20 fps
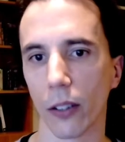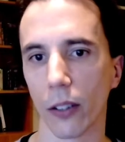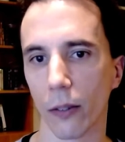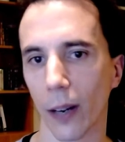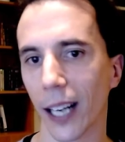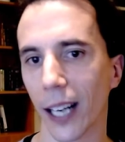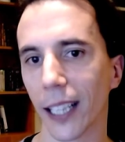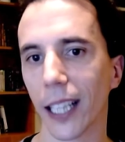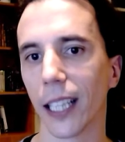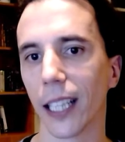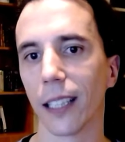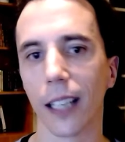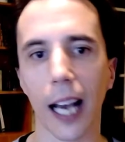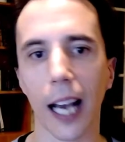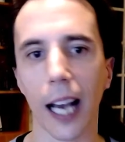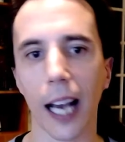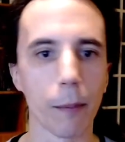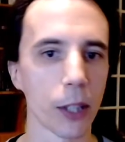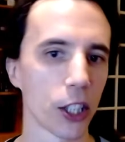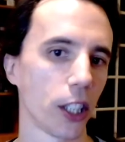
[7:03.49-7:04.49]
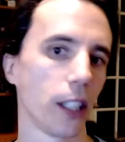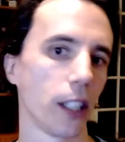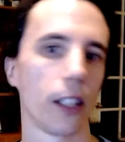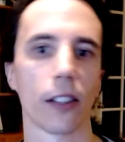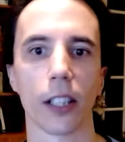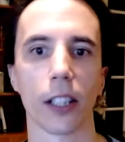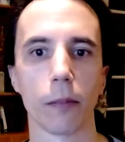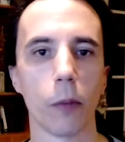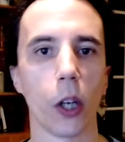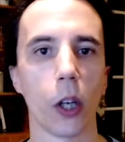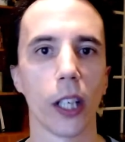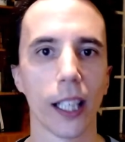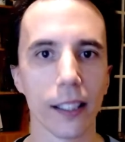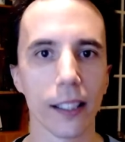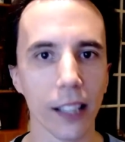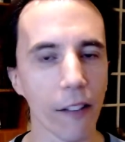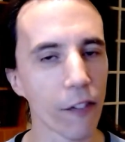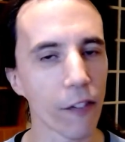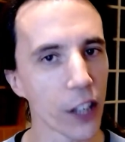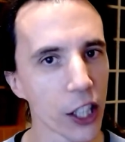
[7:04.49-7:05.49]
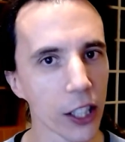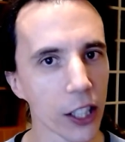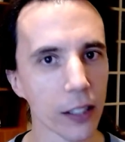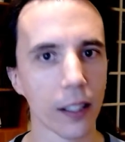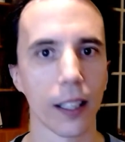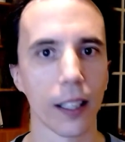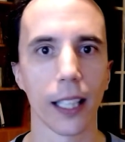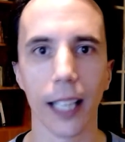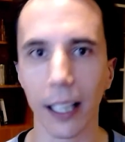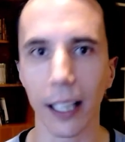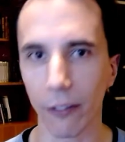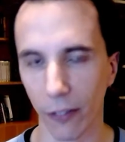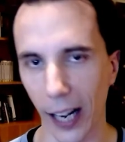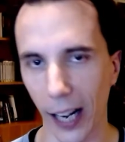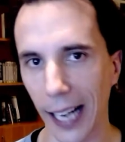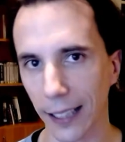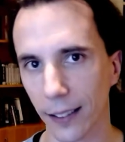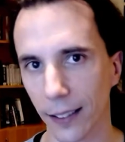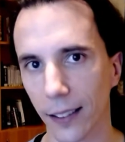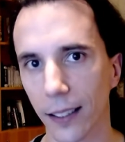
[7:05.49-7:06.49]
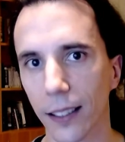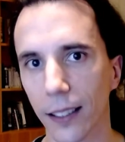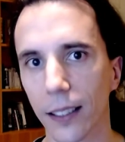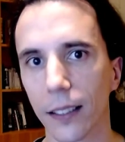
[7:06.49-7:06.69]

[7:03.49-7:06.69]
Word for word: ranking and machine learning models efficiently and fast.